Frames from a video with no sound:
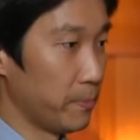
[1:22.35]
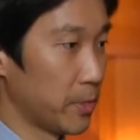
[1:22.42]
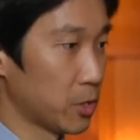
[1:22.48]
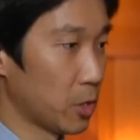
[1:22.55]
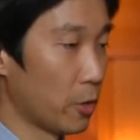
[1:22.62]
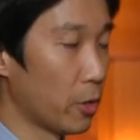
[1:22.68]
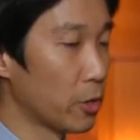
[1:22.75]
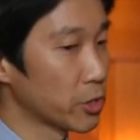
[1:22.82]

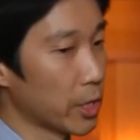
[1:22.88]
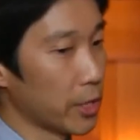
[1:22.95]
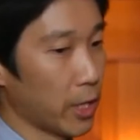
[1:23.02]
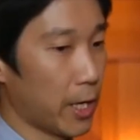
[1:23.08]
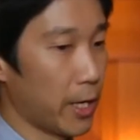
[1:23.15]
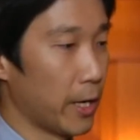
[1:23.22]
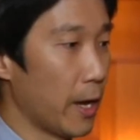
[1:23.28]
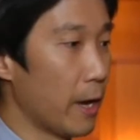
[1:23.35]
So those are the
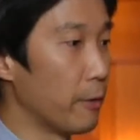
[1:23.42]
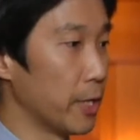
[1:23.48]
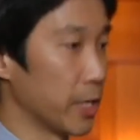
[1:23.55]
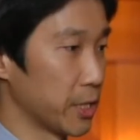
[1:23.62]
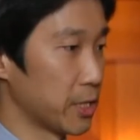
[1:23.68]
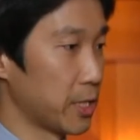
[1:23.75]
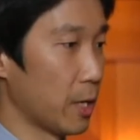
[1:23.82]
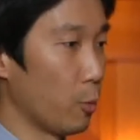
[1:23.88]
kind of
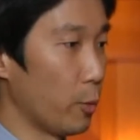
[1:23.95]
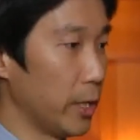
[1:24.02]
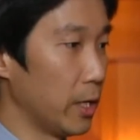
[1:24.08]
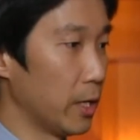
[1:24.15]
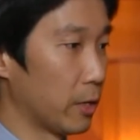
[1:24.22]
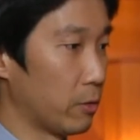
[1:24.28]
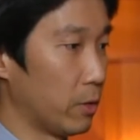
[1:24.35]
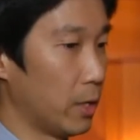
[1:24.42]
areas that
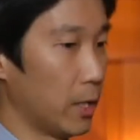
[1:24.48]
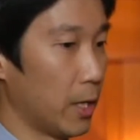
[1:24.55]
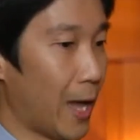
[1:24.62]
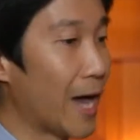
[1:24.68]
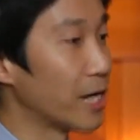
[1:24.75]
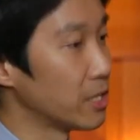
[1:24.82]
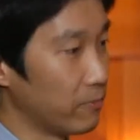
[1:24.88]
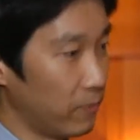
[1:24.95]
we are
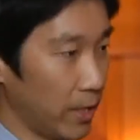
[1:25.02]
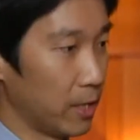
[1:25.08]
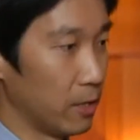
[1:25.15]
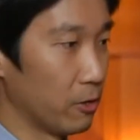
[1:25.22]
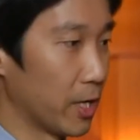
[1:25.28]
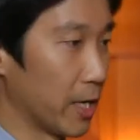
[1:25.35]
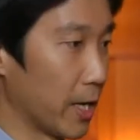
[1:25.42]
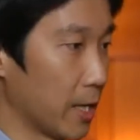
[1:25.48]
actively
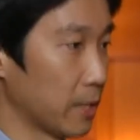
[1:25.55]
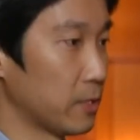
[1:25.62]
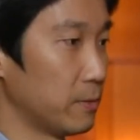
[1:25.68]
looking at.